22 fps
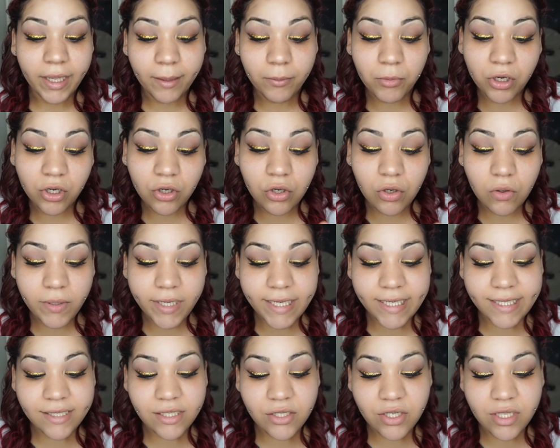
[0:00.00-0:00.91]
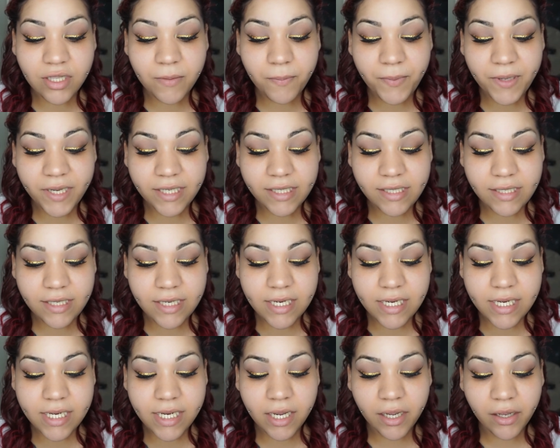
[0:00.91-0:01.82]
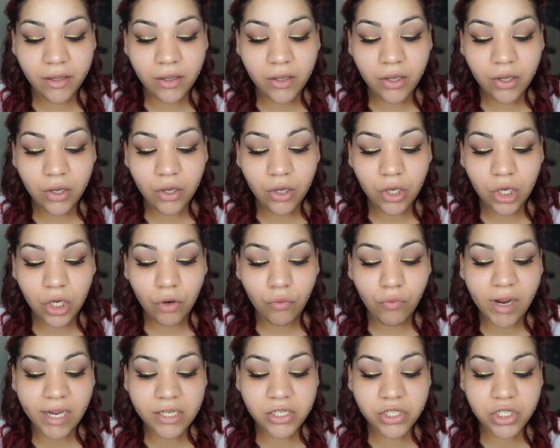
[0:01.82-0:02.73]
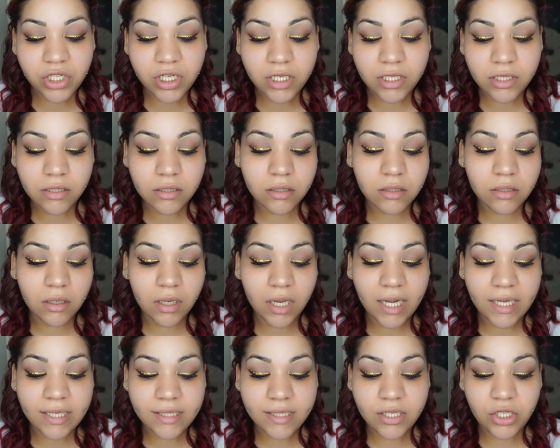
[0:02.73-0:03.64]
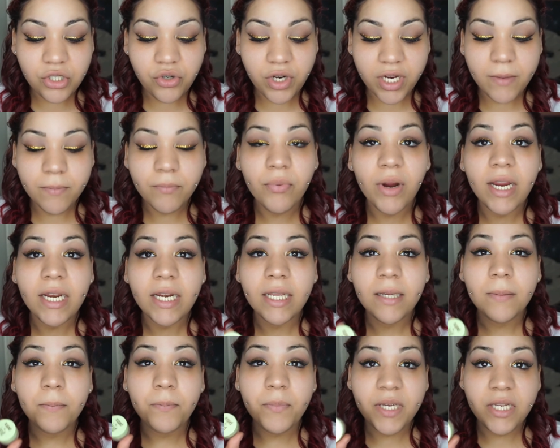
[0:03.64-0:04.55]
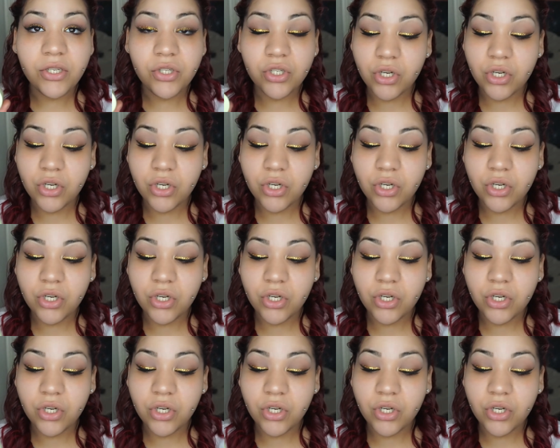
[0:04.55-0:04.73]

I'm gonna go into the Pixie Correction Concentrate Brightening Peach